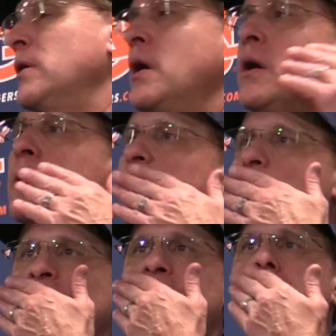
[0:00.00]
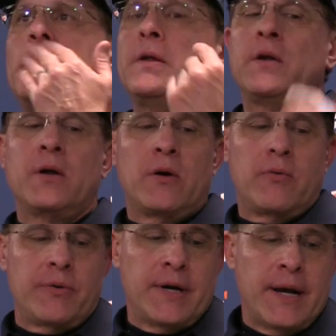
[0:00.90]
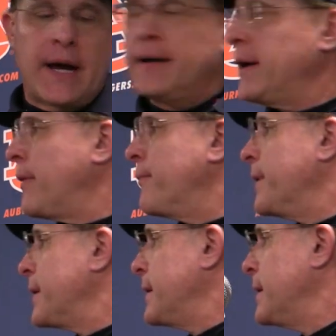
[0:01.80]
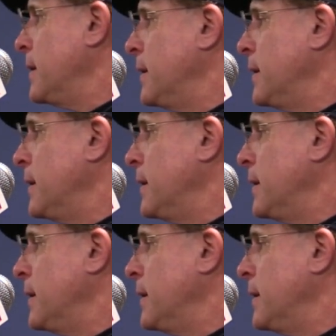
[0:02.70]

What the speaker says: No, not really.